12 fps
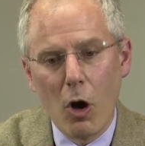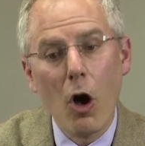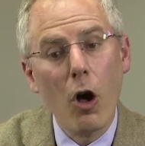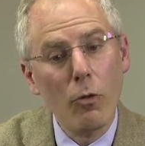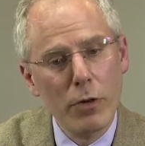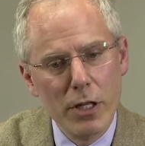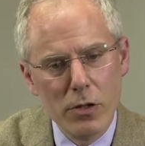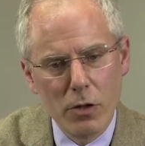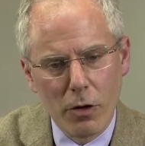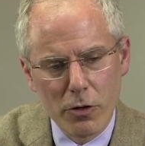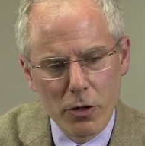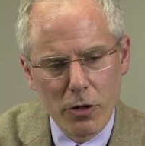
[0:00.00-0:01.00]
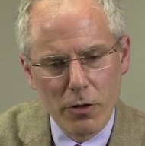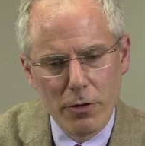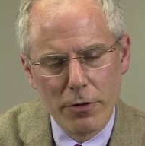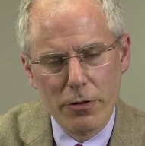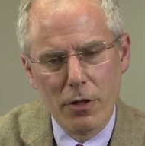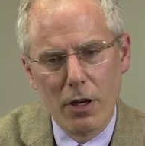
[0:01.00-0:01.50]
all
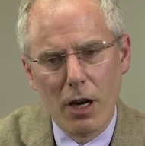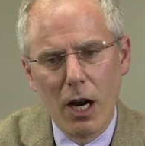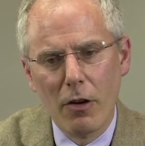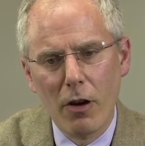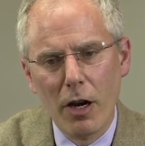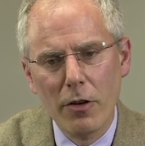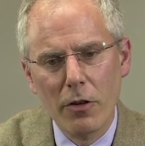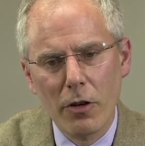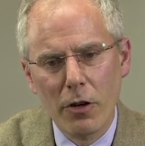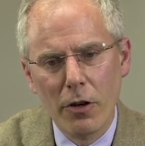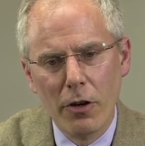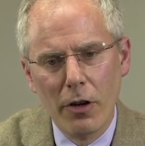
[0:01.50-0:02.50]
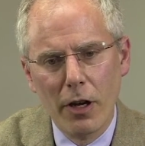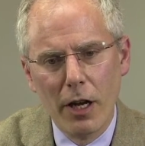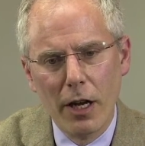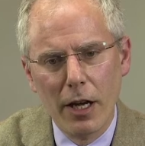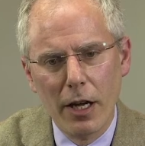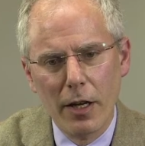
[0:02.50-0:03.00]
researchers are under
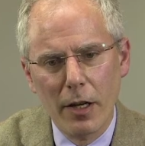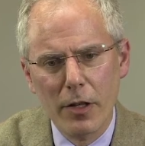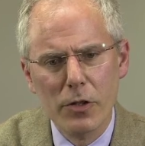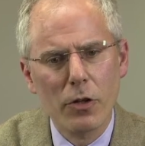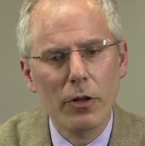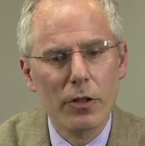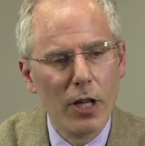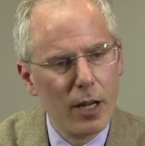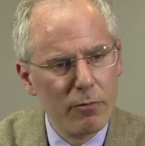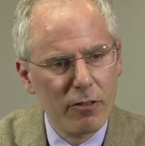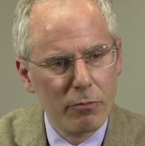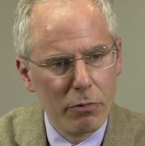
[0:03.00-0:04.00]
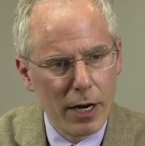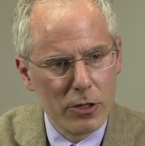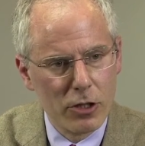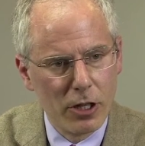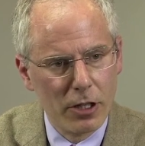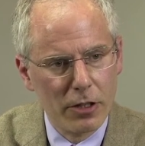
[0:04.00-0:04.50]
a certain type of
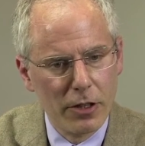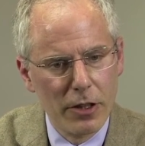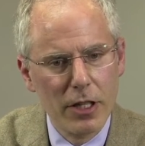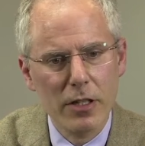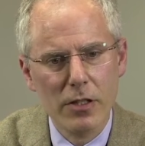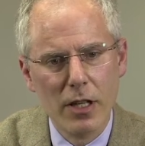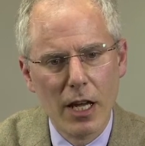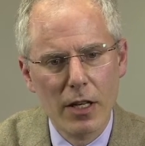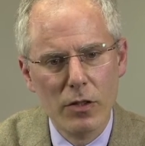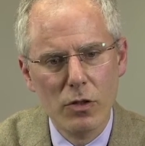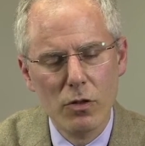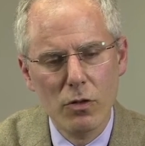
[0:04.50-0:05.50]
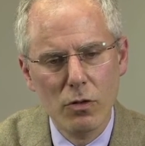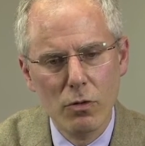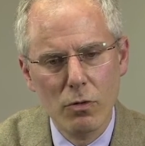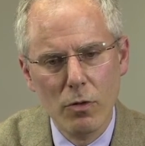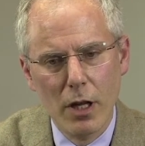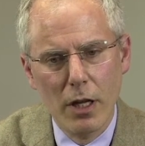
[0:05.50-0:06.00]
pressure these days
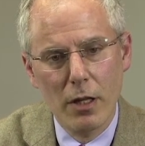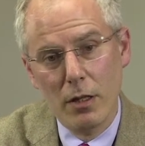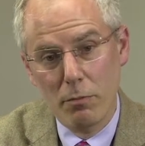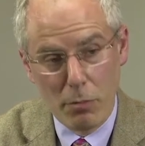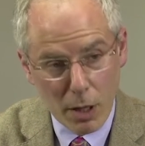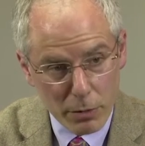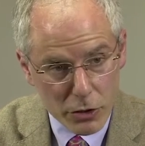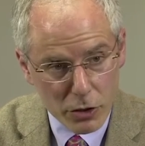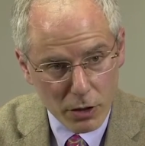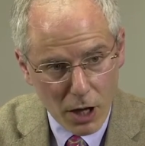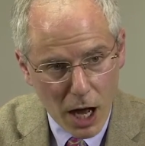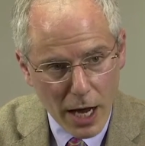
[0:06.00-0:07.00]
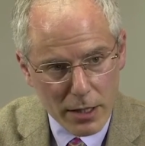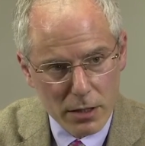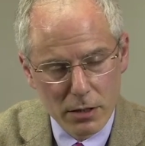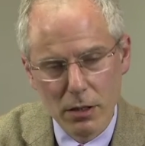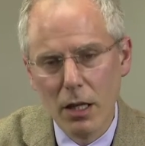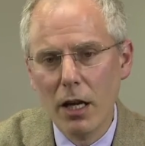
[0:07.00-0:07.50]
to publish a
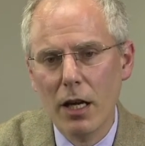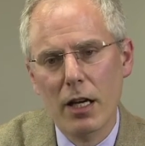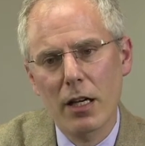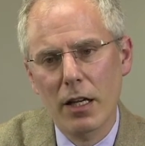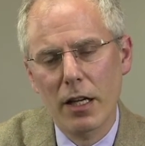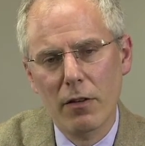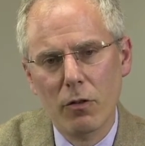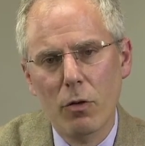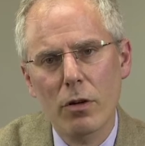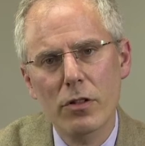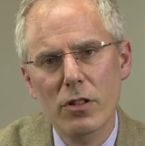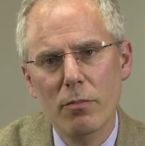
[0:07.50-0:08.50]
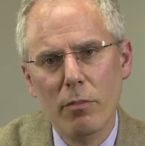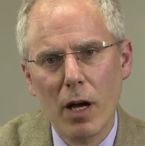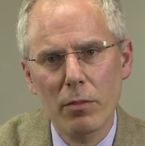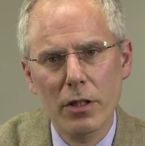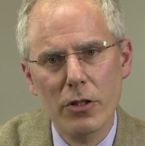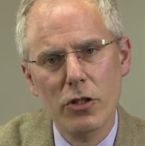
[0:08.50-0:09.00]
lot, and of course to
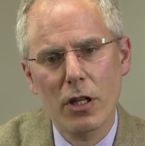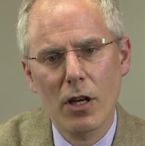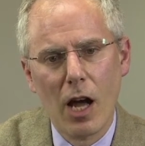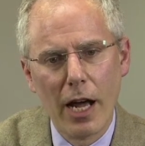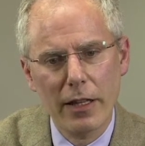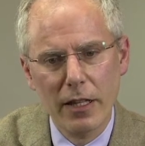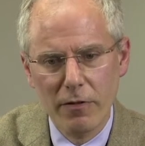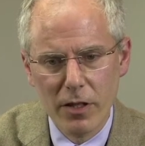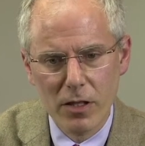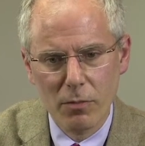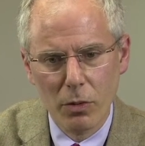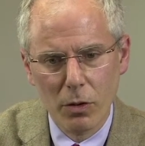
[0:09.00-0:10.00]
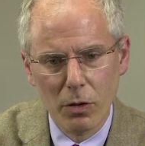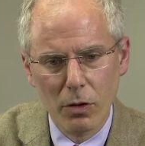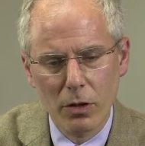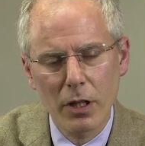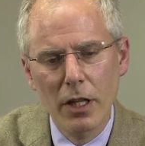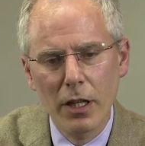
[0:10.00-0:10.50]
publish in highly
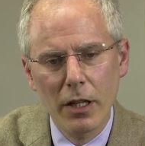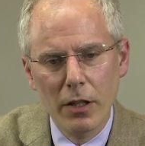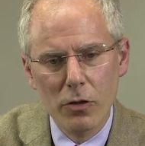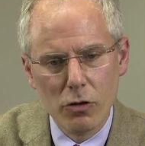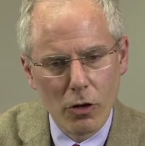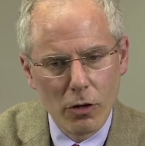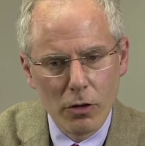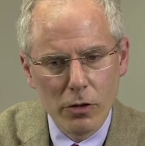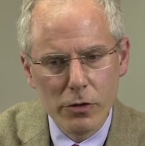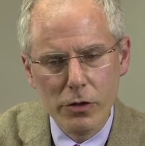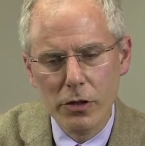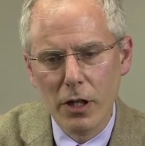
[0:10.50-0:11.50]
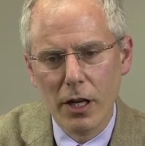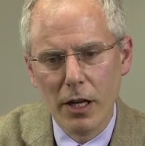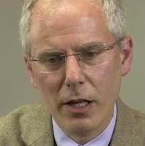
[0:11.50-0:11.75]
visible journals